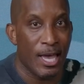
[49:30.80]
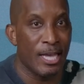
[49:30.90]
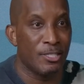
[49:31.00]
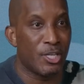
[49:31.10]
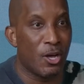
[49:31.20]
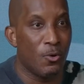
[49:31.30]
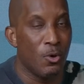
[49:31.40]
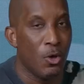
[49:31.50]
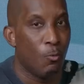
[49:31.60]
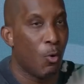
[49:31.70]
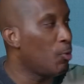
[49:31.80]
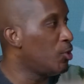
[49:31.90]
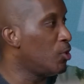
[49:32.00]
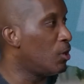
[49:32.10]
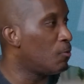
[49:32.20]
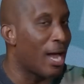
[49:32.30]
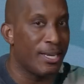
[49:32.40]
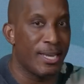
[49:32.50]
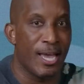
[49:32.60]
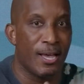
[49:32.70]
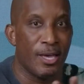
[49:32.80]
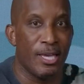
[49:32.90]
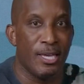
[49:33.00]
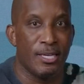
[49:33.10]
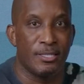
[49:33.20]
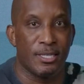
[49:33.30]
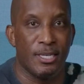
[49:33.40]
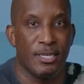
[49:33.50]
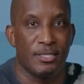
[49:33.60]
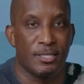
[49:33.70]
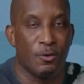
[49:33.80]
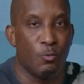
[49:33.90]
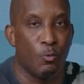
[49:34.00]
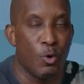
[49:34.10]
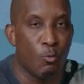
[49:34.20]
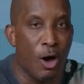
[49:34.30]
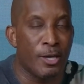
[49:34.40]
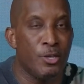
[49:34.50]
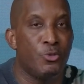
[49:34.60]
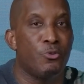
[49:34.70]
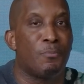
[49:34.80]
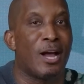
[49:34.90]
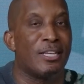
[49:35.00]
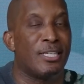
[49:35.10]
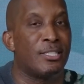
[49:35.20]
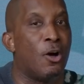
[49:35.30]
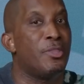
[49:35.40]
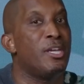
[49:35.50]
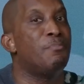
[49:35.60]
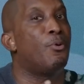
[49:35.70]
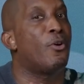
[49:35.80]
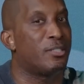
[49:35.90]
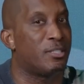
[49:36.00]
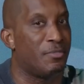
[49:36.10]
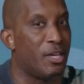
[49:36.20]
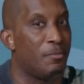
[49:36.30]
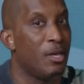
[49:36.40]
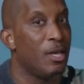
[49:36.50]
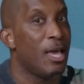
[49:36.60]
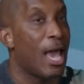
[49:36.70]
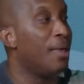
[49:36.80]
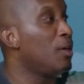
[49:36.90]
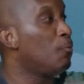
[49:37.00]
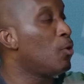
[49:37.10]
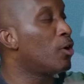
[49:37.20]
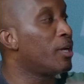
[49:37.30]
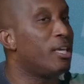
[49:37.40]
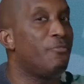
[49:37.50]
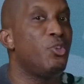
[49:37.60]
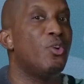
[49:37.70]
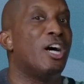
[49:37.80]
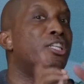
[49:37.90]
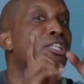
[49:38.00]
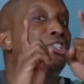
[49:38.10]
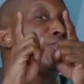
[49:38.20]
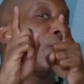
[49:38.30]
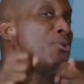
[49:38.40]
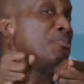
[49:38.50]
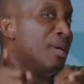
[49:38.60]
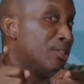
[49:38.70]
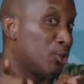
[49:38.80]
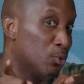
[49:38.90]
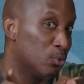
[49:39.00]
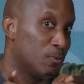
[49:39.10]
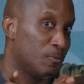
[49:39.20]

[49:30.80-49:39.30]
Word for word: And so what we're doing right now is we're walking you through a process on the importance of them. And then we're going to give you a discernment tool.